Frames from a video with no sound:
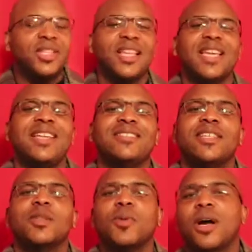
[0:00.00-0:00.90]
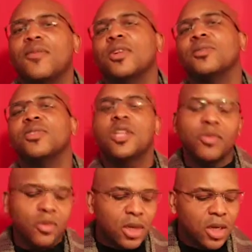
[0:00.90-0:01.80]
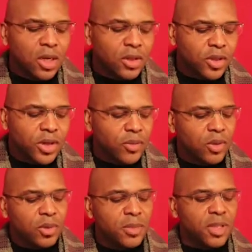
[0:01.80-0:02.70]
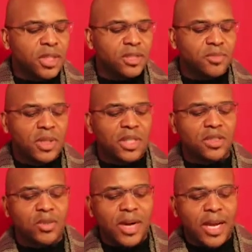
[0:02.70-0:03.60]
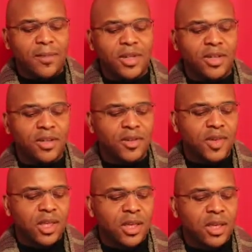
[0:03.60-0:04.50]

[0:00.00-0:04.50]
the things that the Proverbs 31 woman is being described here,